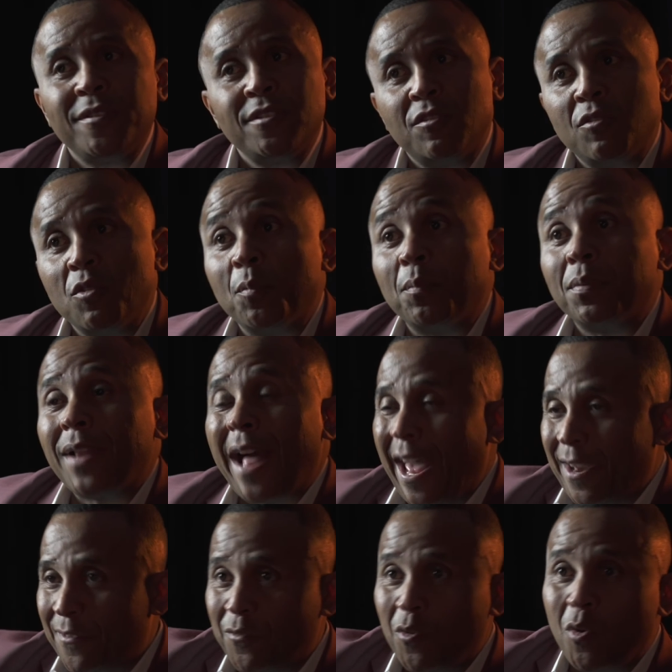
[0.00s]
it's through
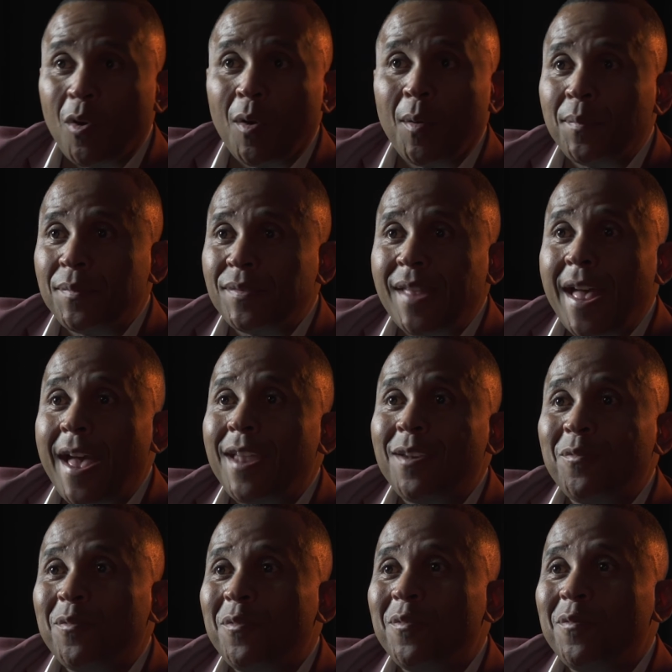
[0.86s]
platforms
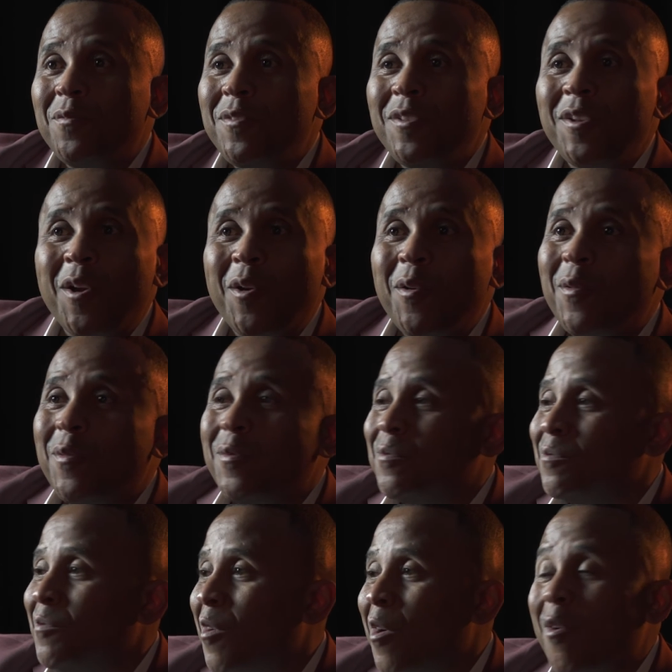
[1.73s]
that, you know,
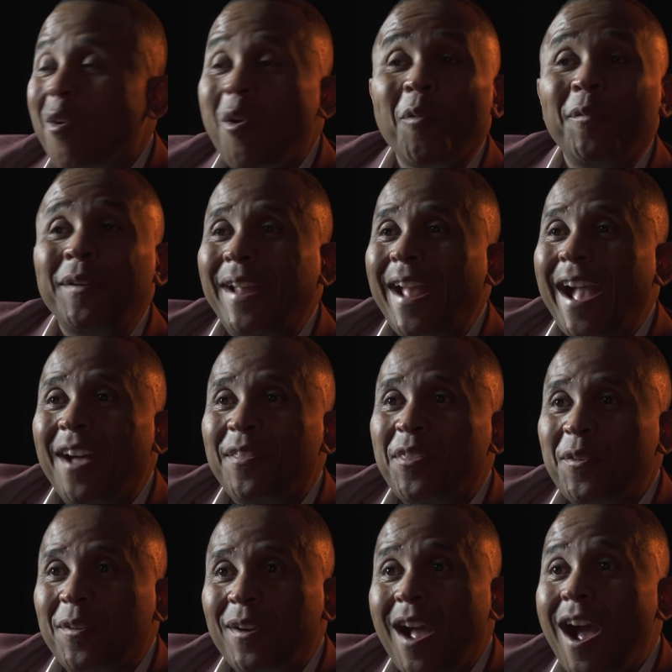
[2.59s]
are already
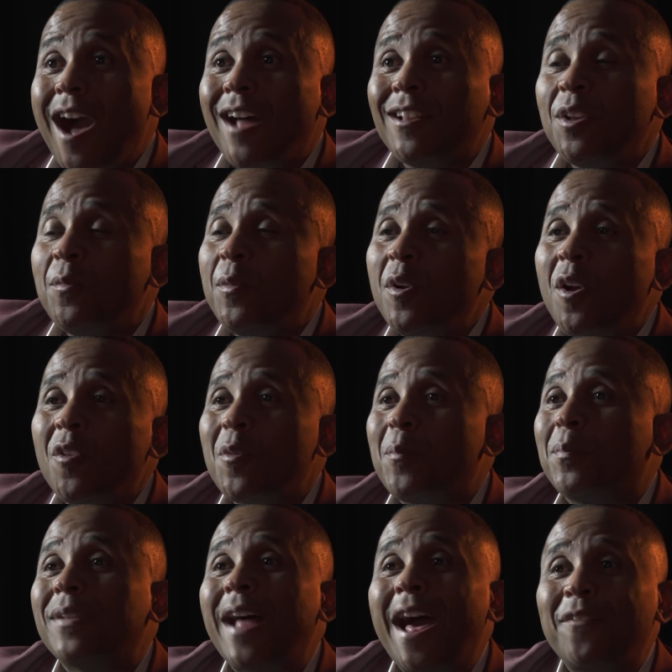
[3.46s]
out there in Hollywood or the
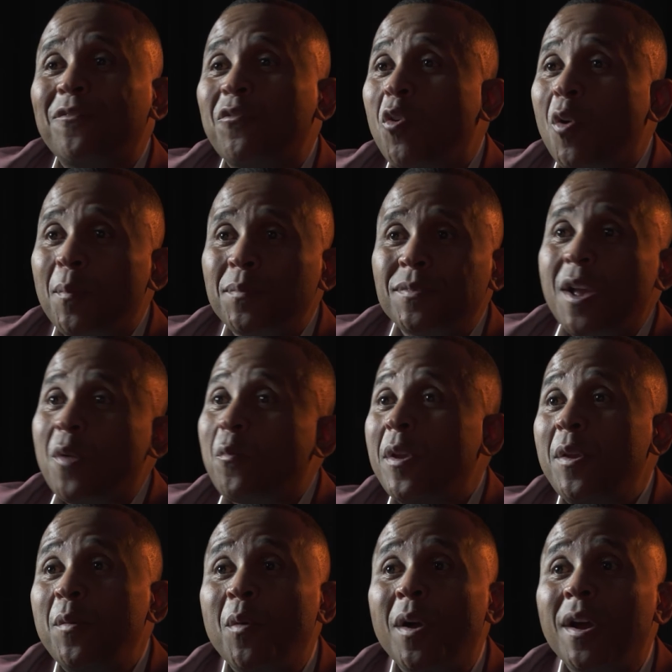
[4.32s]
platforms that
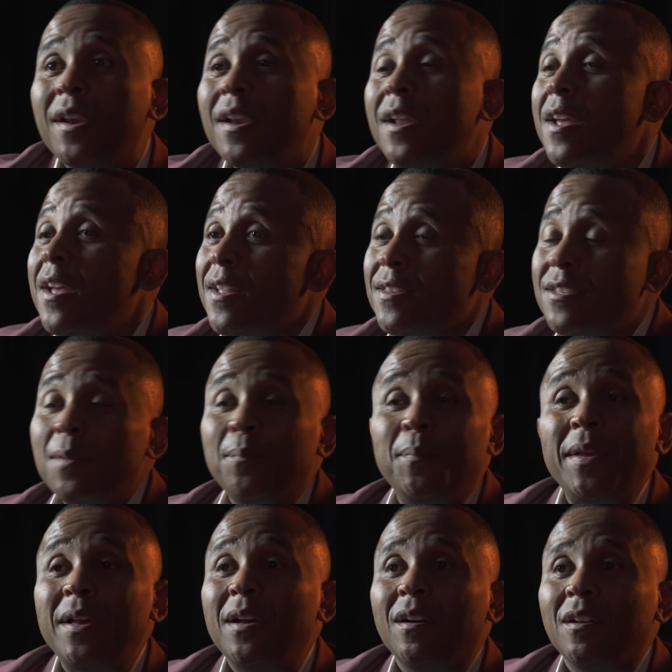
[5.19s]
we want to
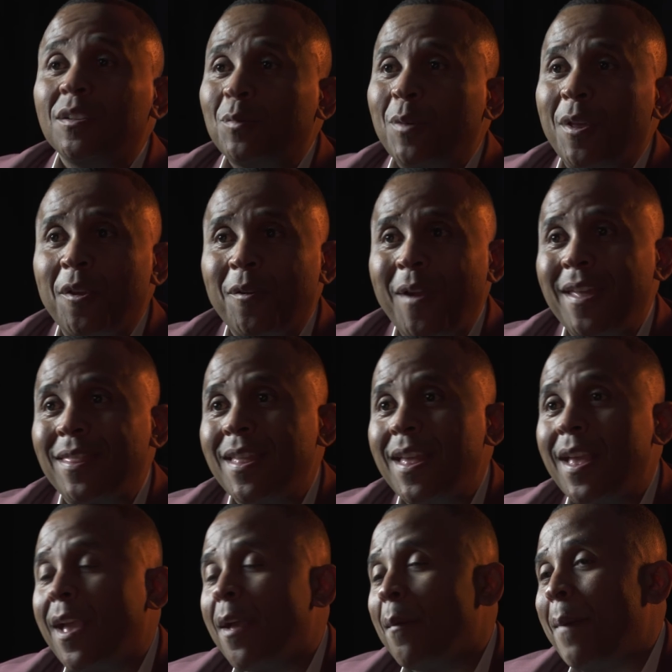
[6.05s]
build, whether I
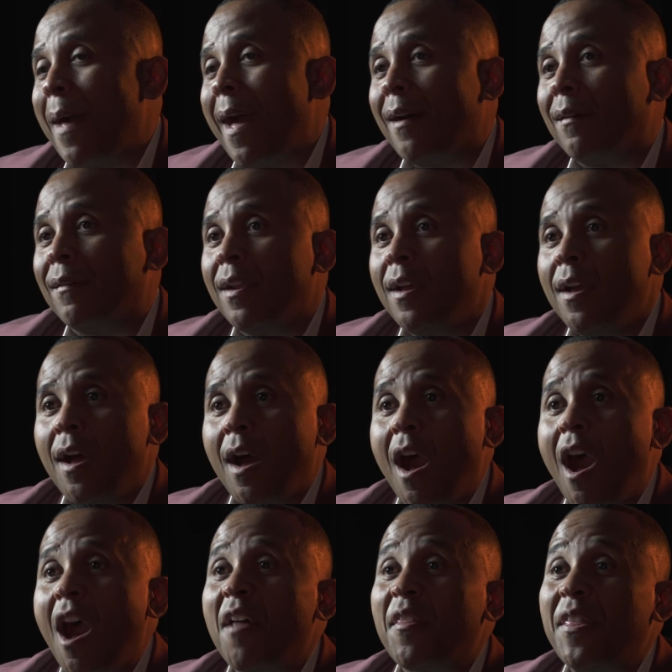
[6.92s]
think about
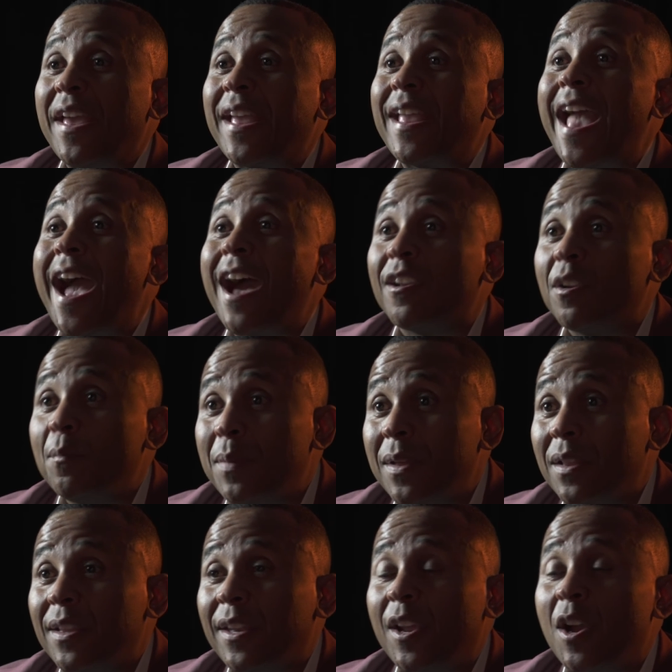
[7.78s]
the
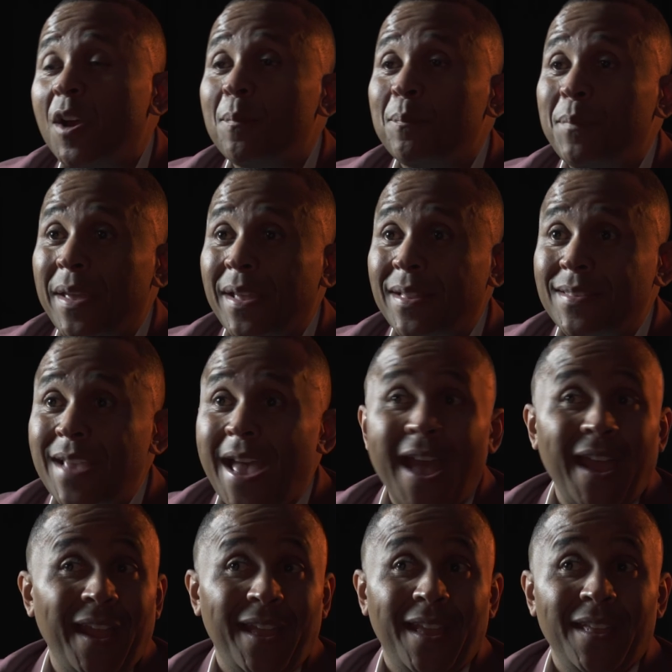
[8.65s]
accountability on big
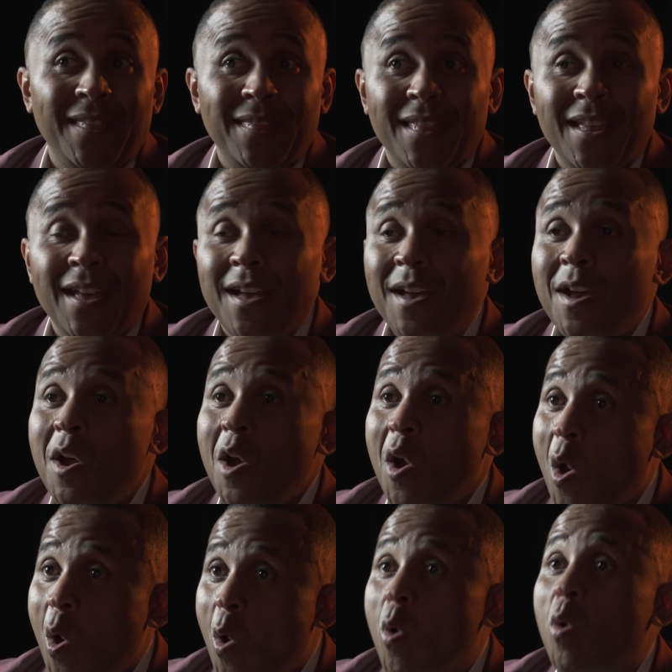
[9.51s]
tech and
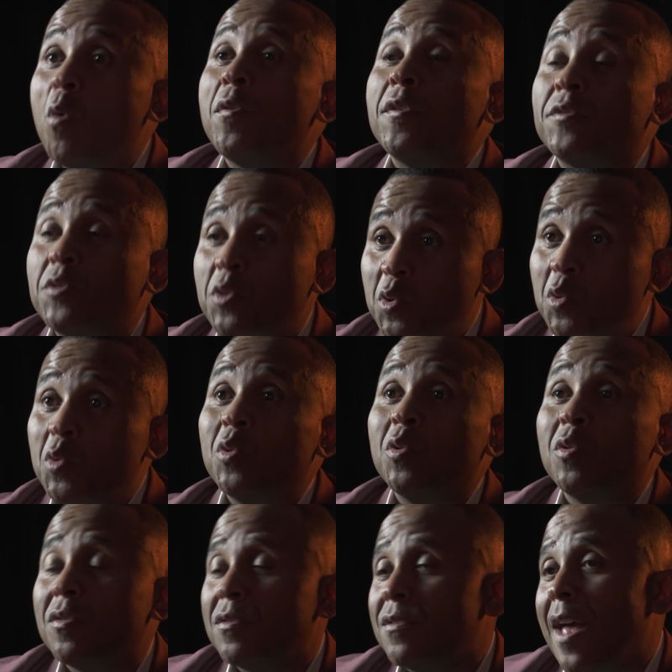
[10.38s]
all the
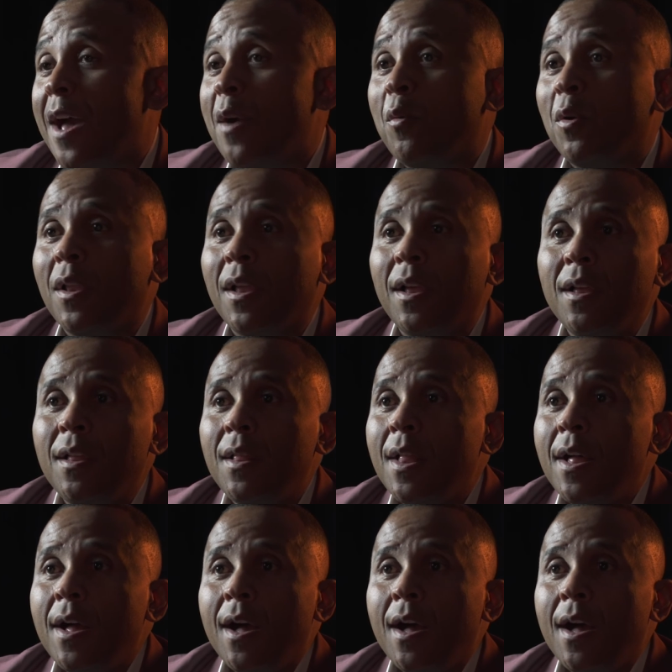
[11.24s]
tools that will